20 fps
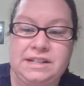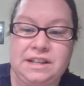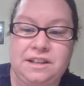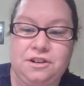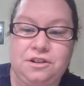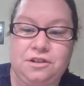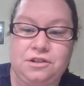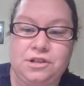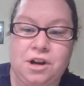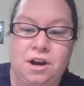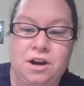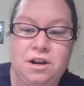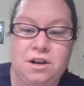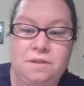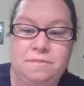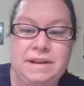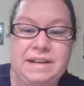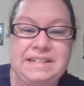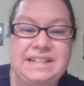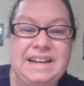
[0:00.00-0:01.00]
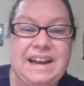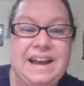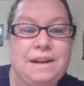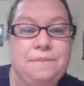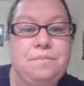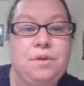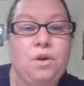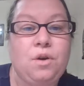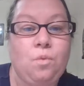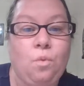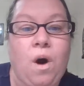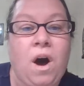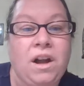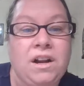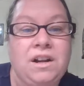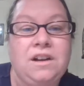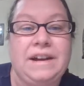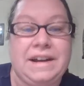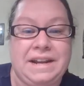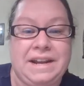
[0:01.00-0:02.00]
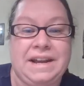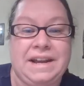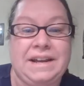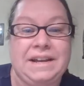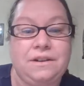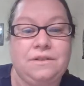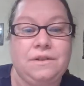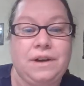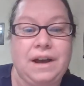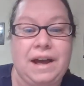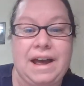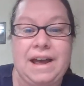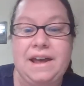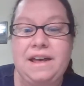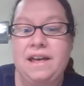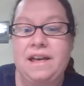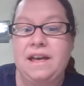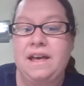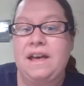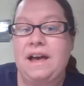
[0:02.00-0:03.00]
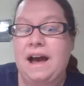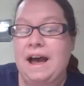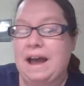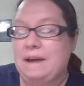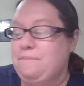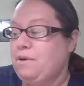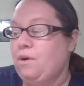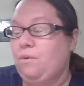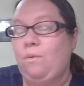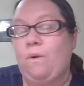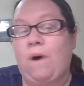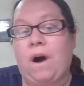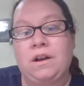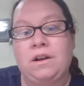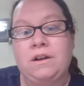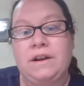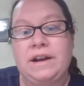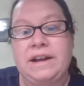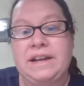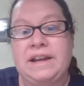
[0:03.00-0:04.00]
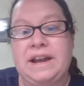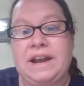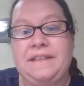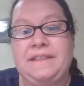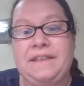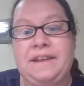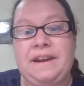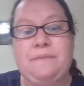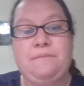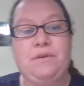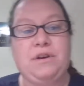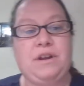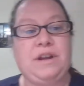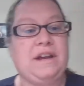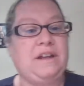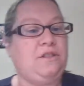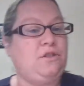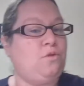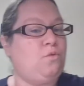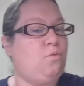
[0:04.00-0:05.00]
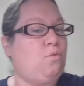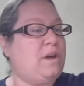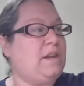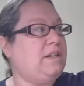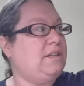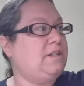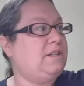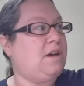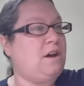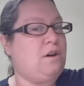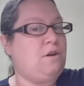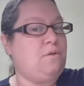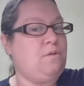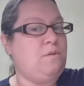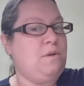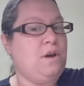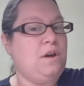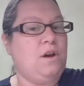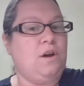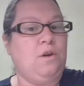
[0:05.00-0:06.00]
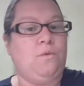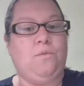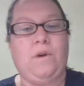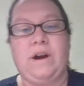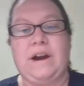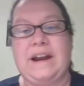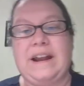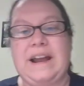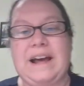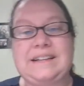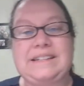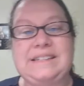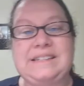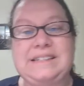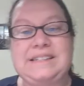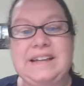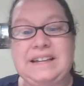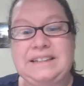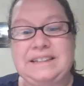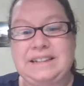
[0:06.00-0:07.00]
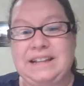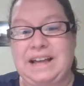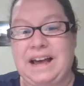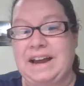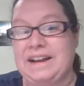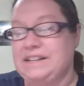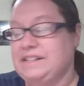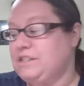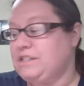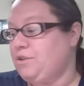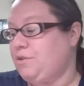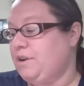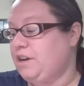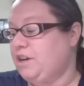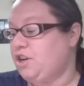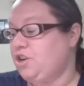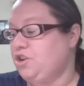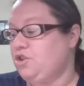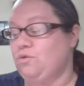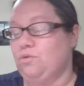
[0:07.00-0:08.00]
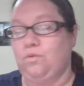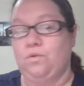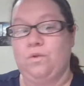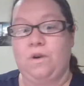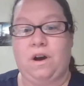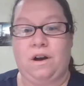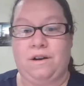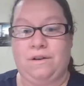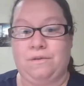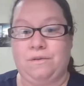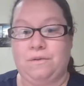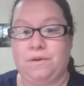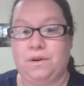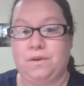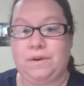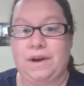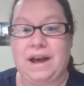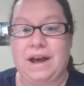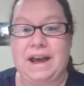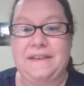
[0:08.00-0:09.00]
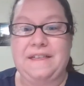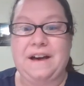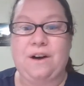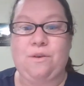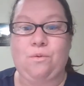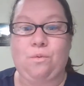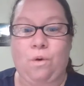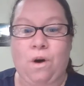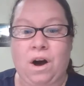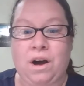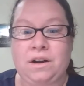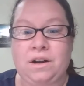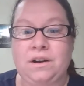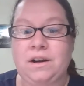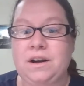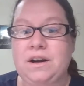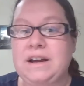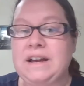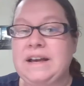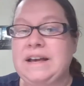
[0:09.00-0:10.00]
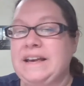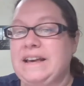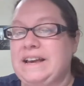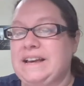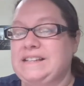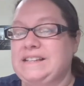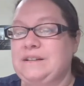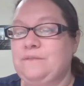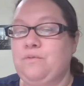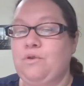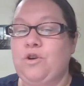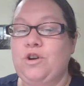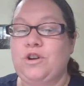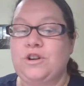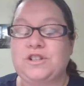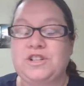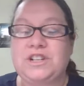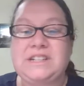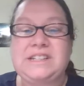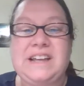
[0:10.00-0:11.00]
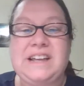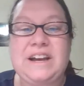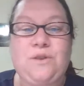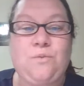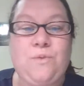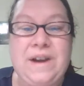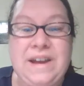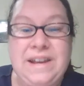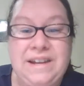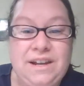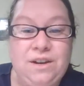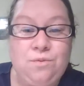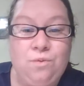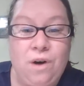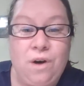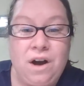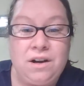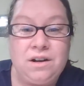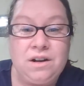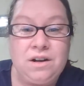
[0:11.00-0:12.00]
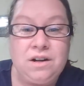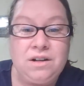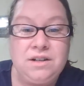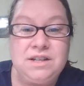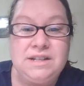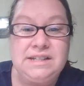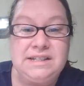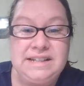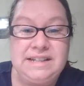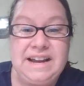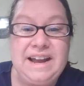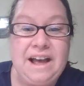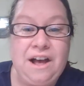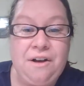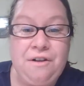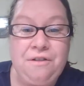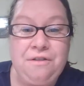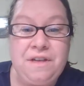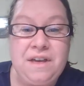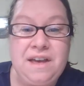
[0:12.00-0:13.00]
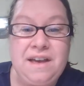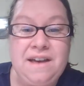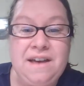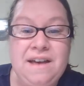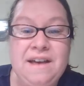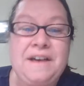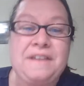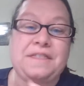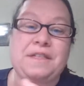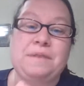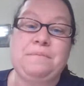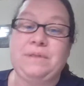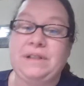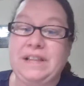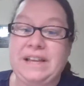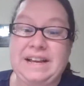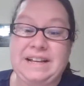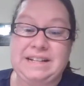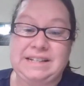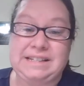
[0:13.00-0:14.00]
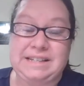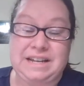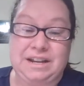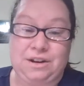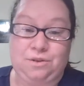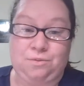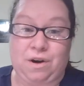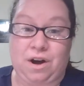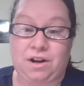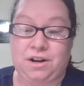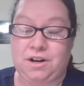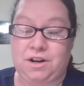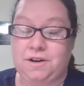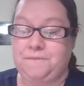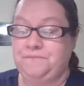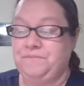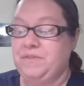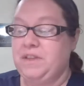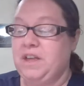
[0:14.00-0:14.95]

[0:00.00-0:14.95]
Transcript: is a little dark because I had to put water in it, okay? I put water in it and then I put it in the window where it has sunlight so it can grow, okay? That water is important. Just like we need water to stay healthy, the plants need water.